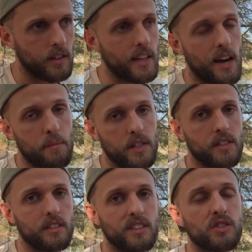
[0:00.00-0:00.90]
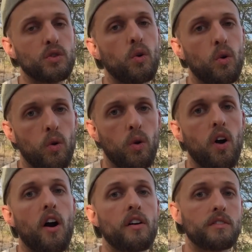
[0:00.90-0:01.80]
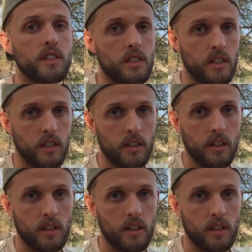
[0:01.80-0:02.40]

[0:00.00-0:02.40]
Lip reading: yeah, basically soul harvesting